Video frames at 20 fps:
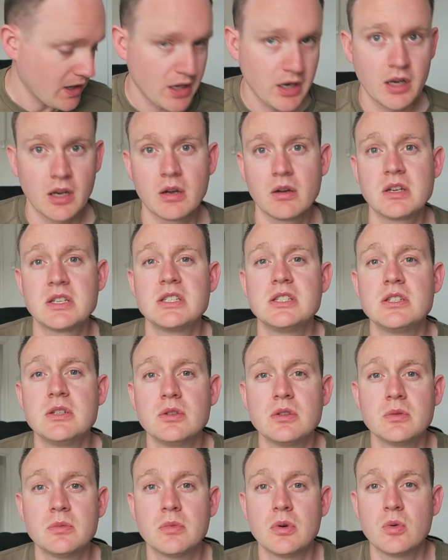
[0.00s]
I'm going to
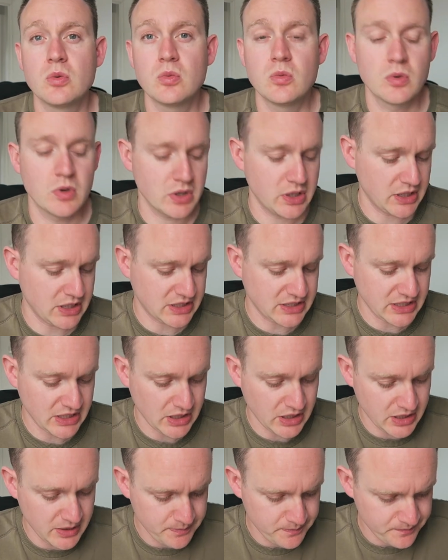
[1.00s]
do them one at a
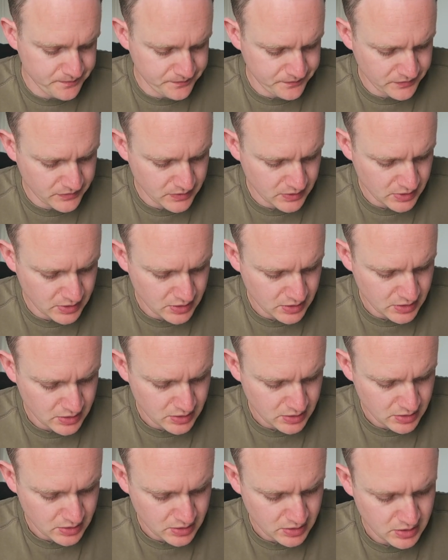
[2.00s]
time
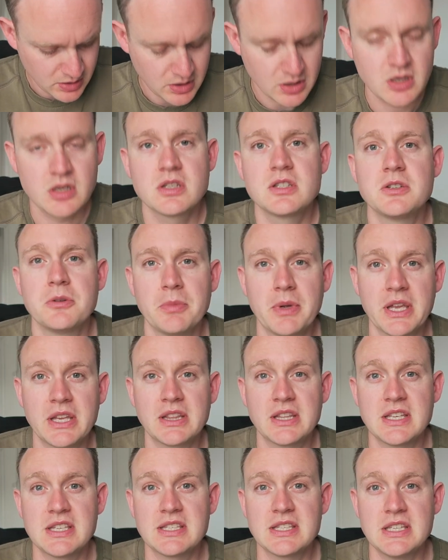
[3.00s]
to
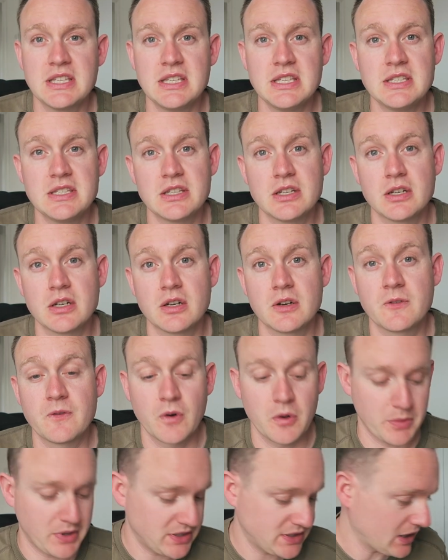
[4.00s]
make this easier
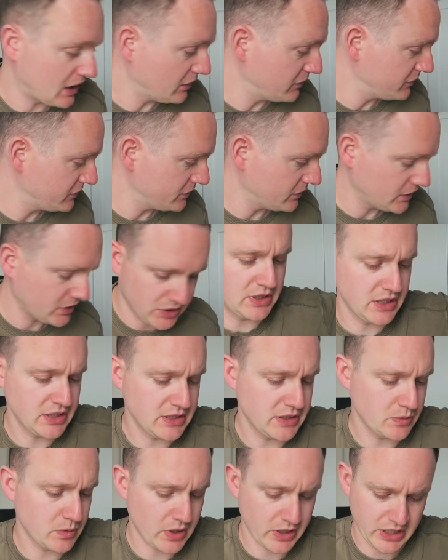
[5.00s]
for myself.
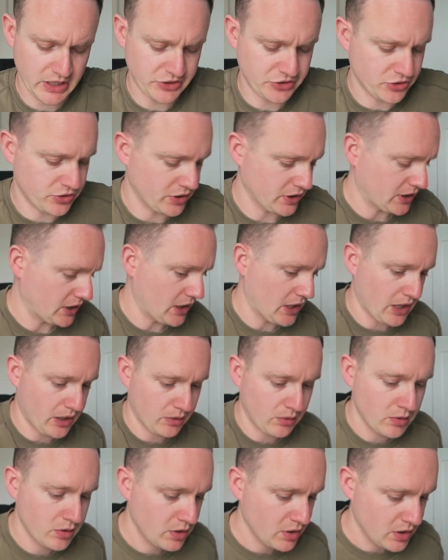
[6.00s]
This is where it gets tricky
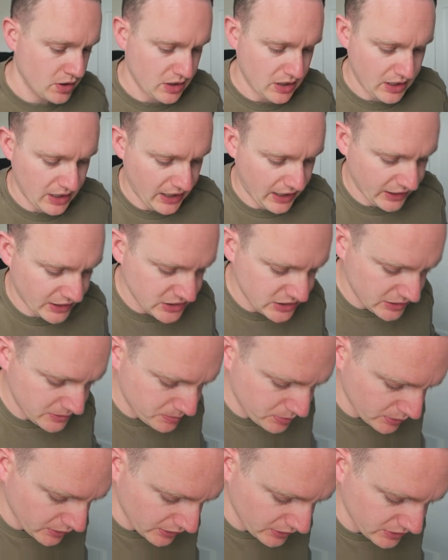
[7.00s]
now. Actually
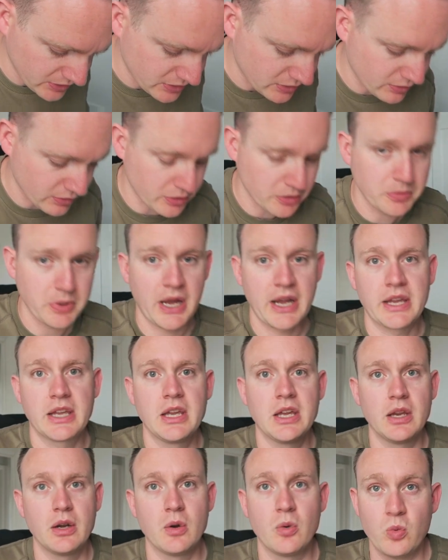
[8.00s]
putting the screw back
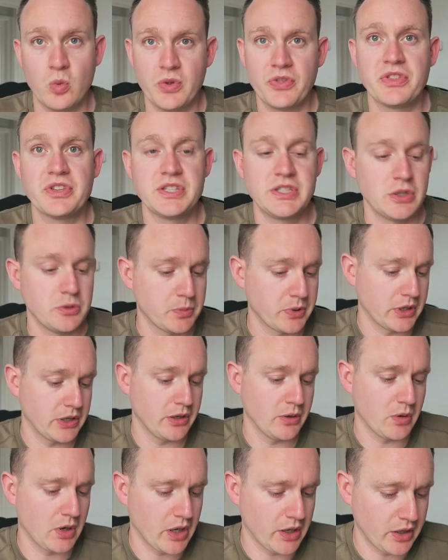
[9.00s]
in with the super
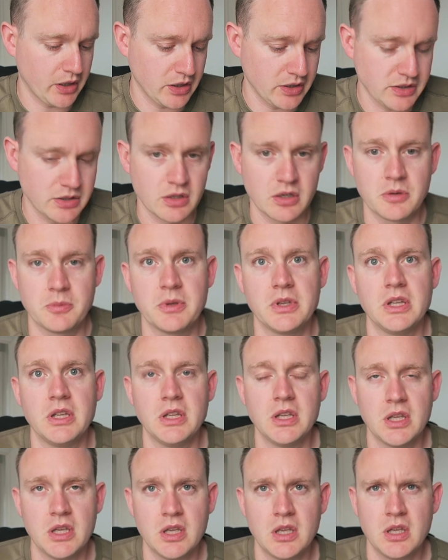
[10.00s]
glue on it is gonna
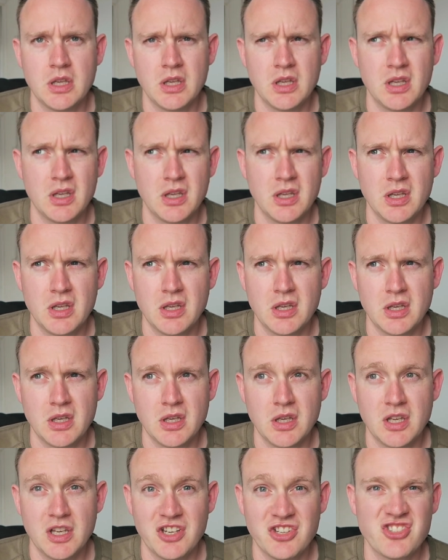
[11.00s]
be
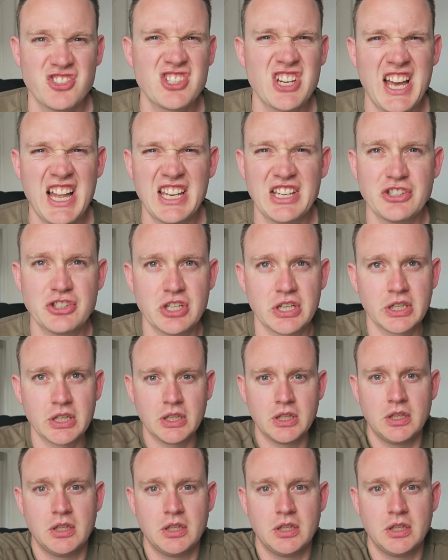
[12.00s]
challenging.